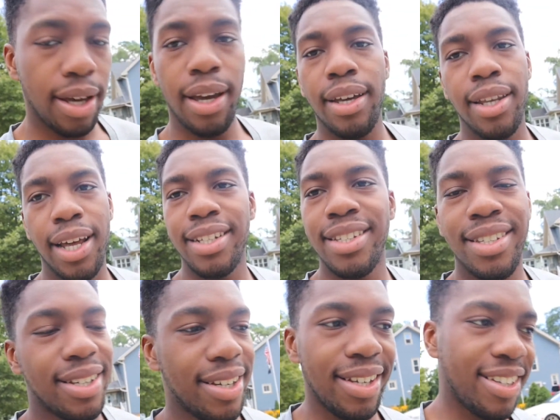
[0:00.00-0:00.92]
and
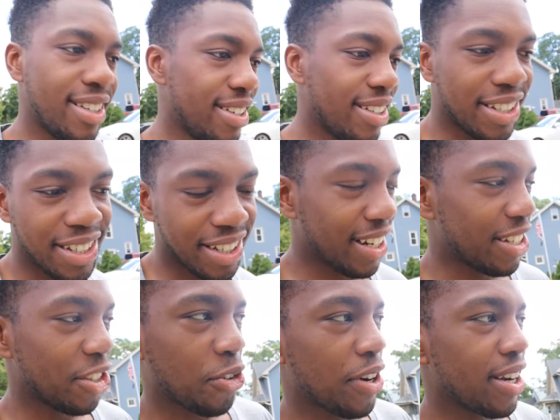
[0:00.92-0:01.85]
that's
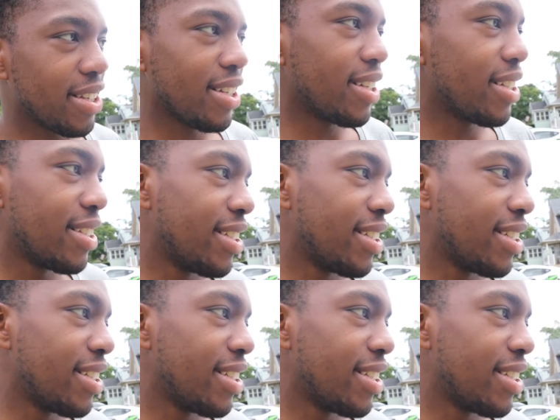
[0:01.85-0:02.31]
crazy.